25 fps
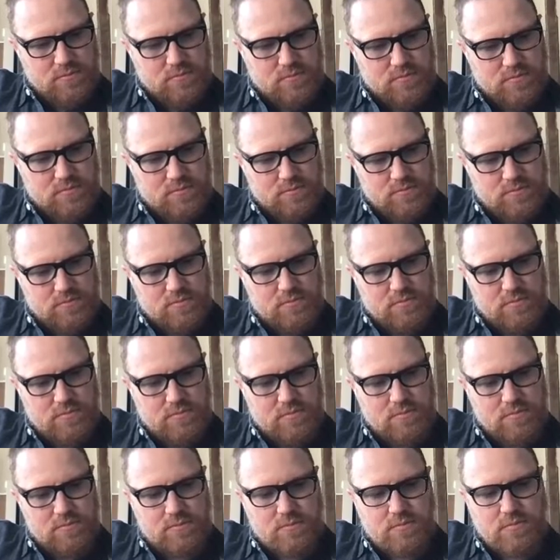
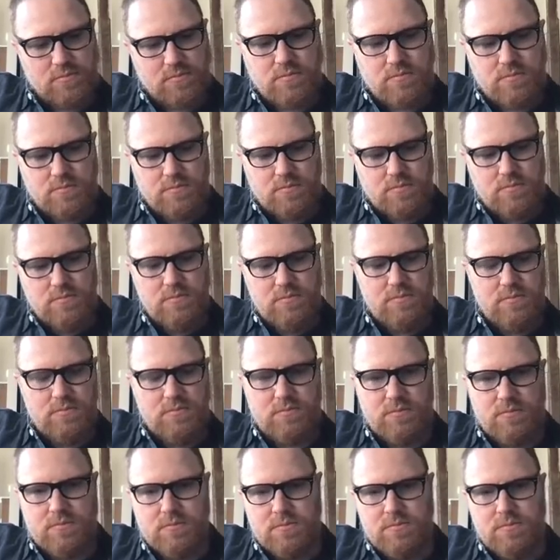
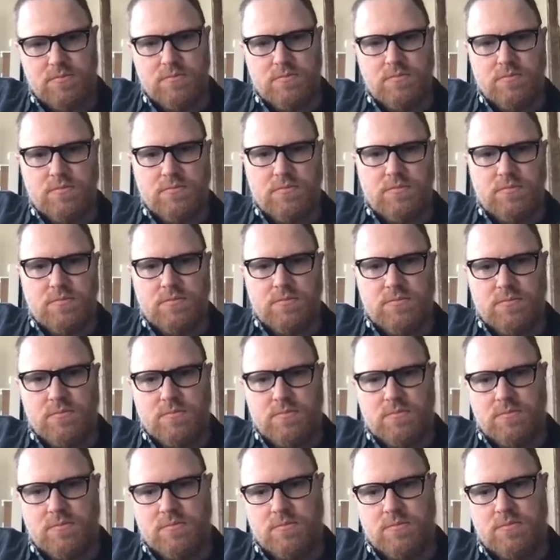
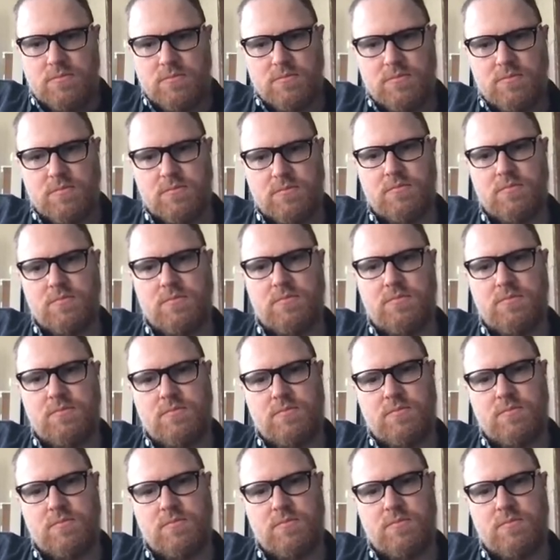[no speech]